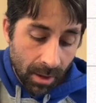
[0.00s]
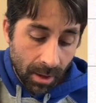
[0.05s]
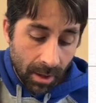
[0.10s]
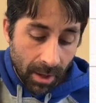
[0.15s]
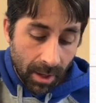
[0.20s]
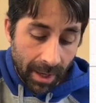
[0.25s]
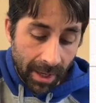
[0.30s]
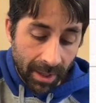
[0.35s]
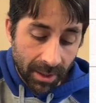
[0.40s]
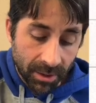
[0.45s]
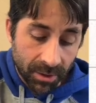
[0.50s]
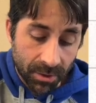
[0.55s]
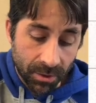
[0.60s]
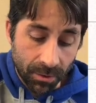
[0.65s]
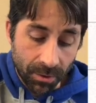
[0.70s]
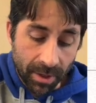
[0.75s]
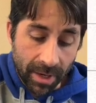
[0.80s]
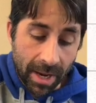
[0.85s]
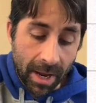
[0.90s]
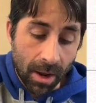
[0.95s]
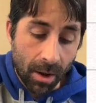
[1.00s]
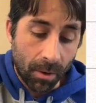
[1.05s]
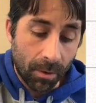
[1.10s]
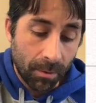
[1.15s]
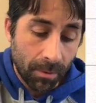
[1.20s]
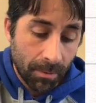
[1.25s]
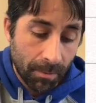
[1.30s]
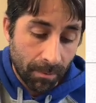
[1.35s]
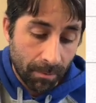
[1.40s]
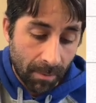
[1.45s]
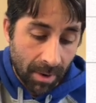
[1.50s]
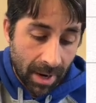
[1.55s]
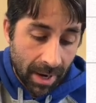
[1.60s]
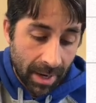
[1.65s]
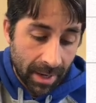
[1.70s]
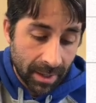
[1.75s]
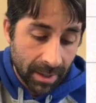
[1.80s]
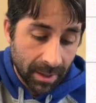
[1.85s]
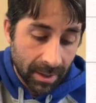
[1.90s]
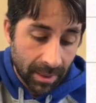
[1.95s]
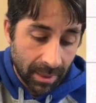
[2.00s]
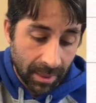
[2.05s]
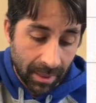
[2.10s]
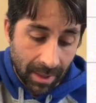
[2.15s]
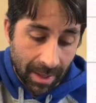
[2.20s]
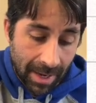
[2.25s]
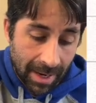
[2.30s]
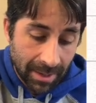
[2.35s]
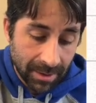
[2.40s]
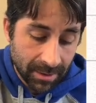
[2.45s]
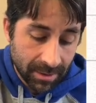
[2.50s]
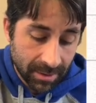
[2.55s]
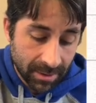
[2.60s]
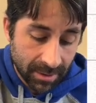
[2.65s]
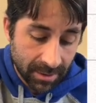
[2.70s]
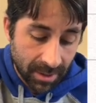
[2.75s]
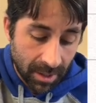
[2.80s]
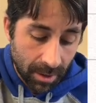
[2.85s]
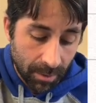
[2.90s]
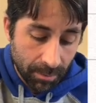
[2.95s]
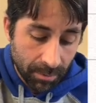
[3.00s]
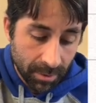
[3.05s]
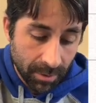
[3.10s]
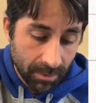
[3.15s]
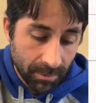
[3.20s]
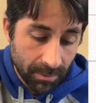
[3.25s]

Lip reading: And so now my last step